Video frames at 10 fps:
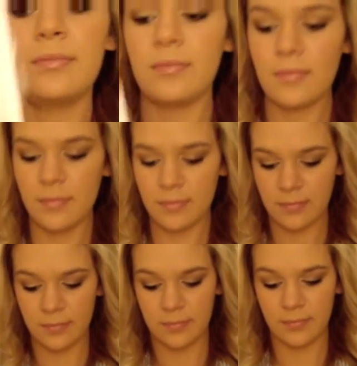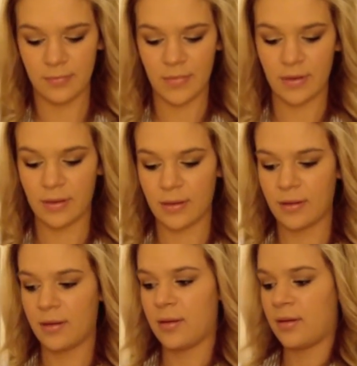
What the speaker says: Nothing is said.